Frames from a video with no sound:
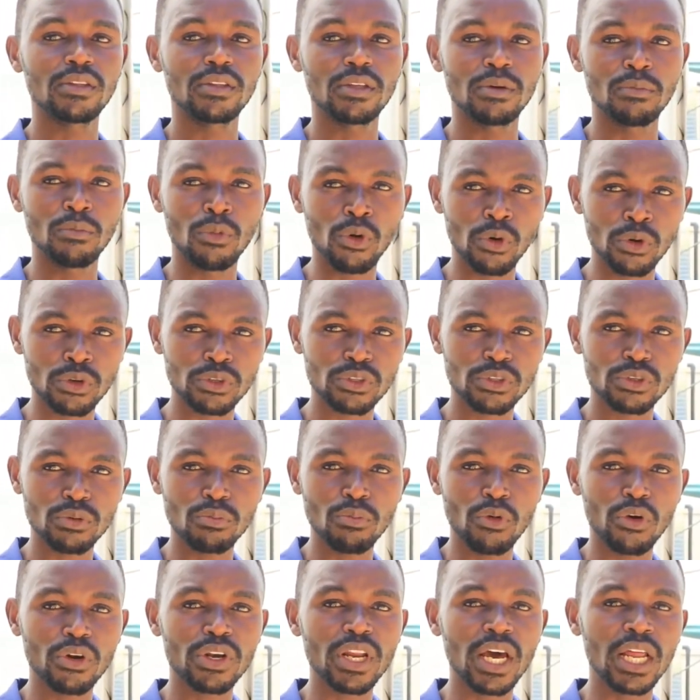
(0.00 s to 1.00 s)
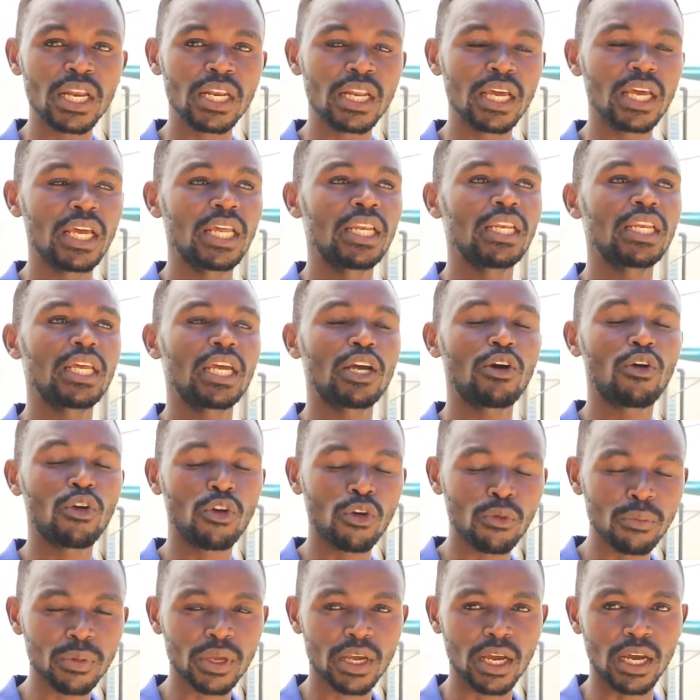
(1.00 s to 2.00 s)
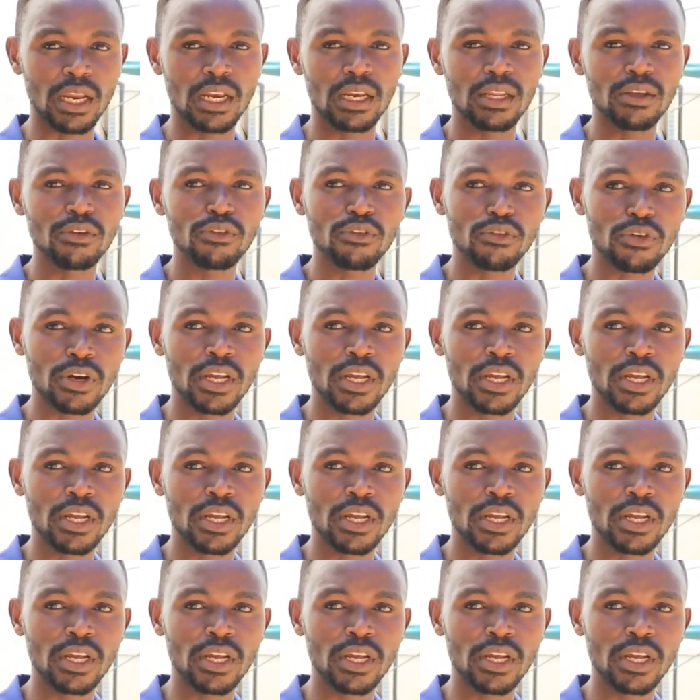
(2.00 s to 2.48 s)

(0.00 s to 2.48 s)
the most modern and economically